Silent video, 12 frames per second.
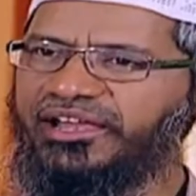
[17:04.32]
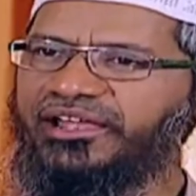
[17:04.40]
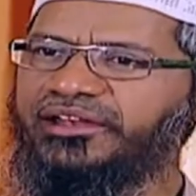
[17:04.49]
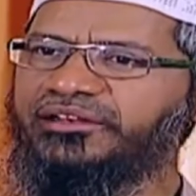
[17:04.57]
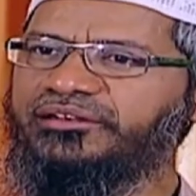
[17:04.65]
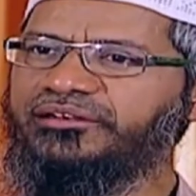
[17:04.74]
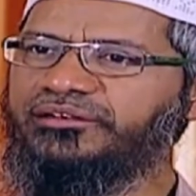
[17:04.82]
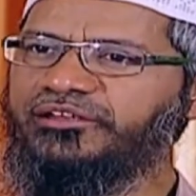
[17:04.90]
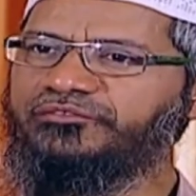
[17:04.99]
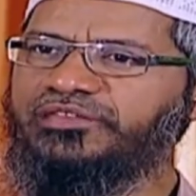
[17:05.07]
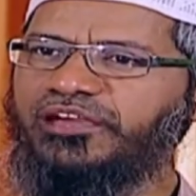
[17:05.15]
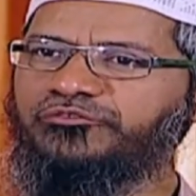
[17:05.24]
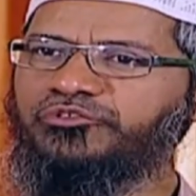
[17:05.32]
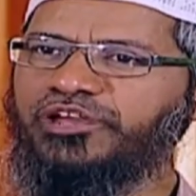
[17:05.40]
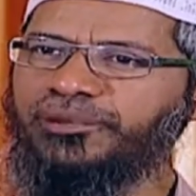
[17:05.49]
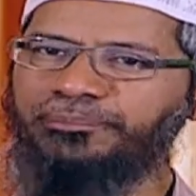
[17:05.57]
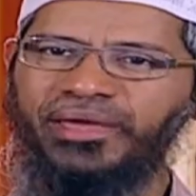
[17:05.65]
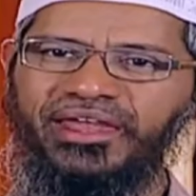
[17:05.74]
And if they have to
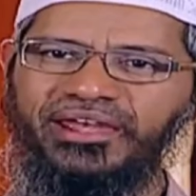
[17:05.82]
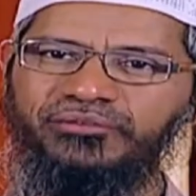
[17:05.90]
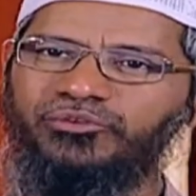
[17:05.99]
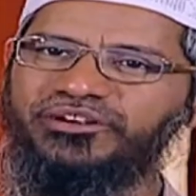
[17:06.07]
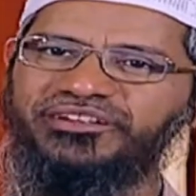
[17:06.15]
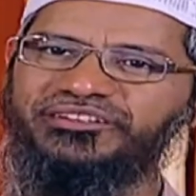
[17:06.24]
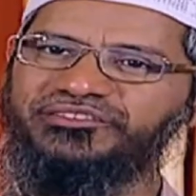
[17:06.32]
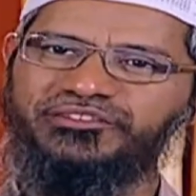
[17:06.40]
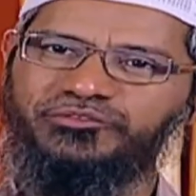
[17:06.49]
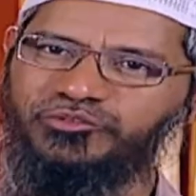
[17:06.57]
get married, what is the